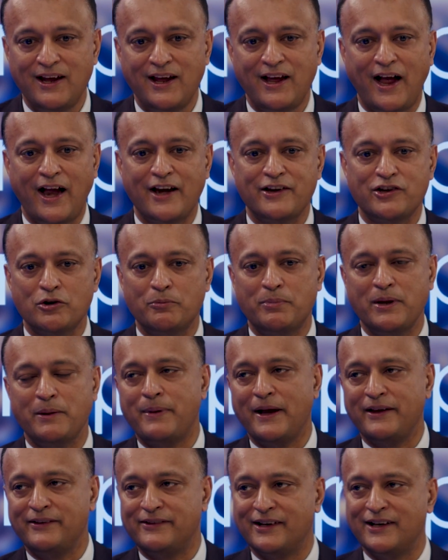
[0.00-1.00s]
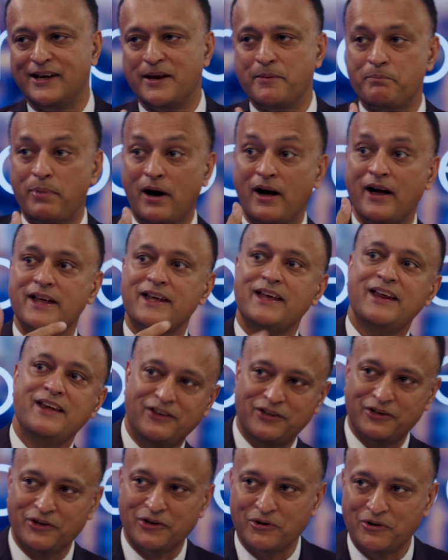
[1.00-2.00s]
and you'll be basically buying
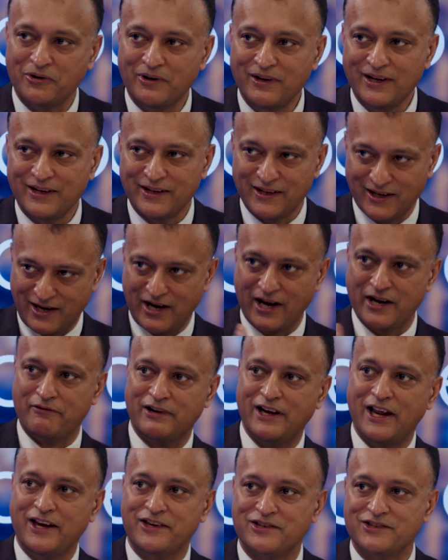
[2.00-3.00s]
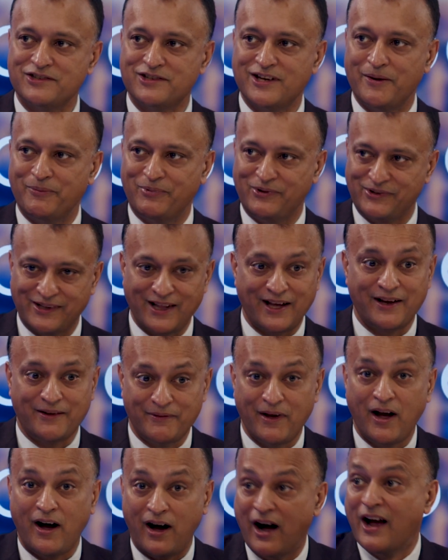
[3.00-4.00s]
into the kind of relationships that
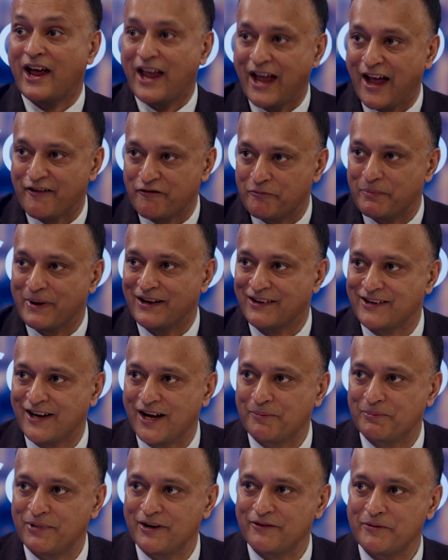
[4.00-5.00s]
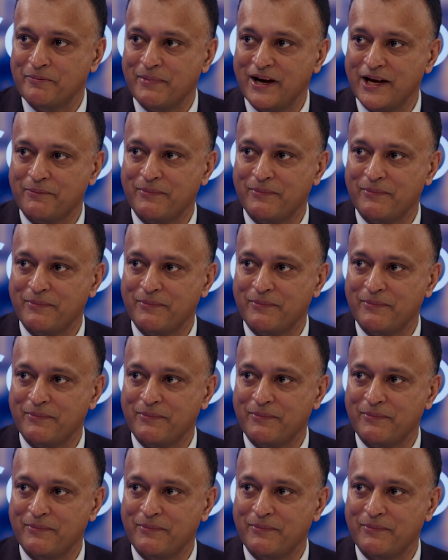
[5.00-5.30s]
I have built up over many,